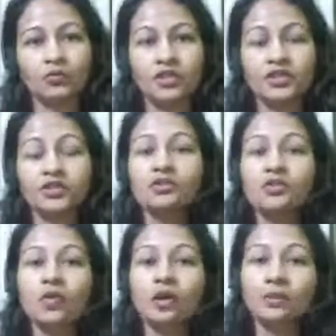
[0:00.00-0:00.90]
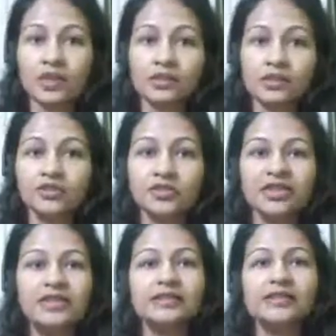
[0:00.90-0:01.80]
42 small muscles on
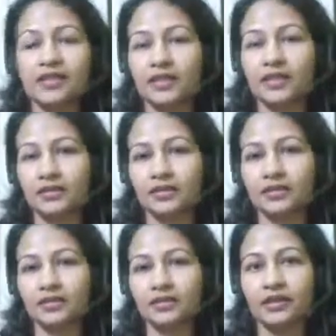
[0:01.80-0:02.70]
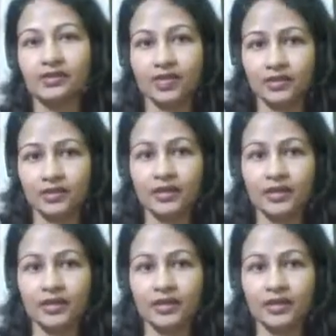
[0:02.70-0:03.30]
each side, the left and the right.